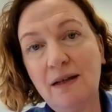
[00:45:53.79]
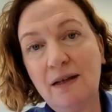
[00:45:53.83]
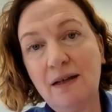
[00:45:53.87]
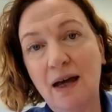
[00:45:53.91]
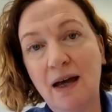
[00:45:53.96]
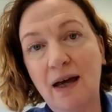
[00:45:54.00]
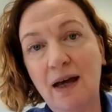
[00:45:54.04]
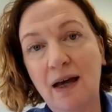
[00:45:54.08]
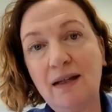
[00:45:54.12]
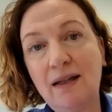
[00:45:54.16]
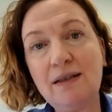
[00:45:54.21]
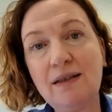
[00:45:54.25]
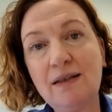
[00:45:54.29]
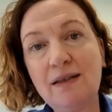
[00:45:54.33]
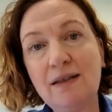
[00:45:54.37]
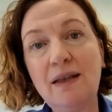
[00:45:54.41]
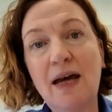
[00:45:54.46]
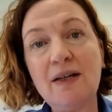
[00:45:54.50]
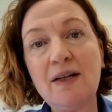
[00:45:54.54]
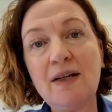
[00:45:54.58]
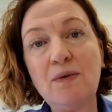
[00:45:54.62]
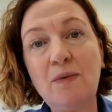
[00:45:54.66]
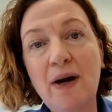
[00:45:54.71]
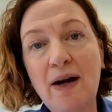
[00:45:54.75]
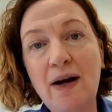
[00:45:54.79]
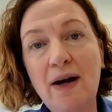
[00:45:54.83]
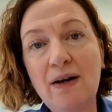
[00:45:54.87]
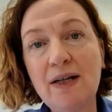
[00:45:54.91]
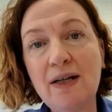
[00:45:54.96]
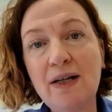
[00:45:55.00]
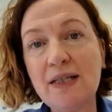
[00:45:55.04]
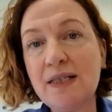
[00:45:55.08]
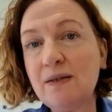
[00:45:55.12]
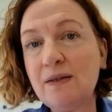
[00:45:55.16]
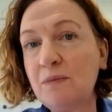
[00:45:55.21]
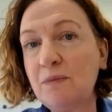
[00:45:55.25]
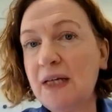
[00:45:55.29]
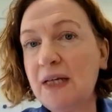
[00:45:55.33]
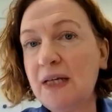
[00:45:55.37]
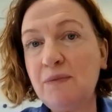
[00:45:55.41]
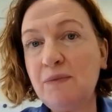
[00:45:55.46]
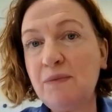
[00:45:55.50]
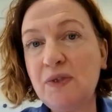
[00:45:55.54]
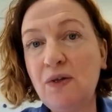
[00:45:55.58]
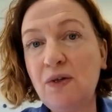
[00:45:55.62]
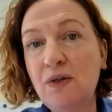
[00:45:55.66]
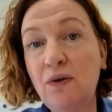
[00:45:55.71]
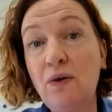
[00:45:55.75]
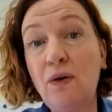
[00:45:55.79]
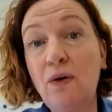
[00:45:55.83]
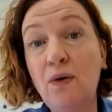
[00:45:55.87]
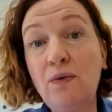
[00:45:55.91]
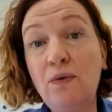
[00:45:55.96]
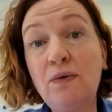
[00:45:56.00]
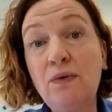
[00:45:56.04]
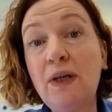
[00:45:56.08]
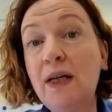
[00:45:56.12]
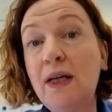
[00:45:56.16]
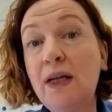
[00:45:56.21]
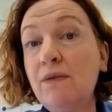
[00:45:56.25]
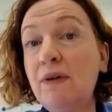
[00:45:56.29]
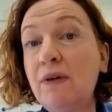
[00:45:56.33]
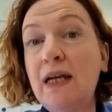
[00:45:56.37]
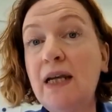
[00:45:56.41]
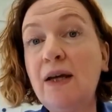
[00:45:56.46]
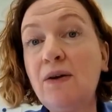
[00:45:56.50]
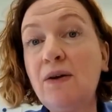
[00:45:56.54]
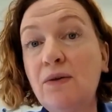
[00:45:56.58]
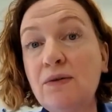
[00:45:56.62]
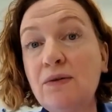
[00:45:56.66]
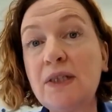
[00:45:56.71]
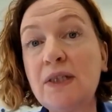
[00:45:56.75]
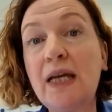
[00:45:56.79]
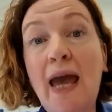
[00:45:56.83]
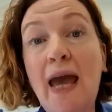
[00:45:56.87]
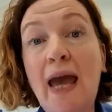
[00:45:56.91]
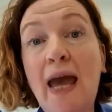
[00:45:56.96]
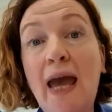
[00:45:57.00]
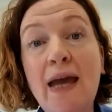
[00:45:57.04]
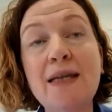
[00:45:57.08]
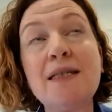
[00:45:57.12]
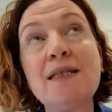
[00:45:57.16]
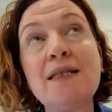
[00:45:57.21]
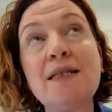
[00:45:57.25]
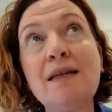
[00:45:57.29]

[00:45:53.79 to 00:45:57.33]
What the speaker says: And that awareness sometimes you're only really going to get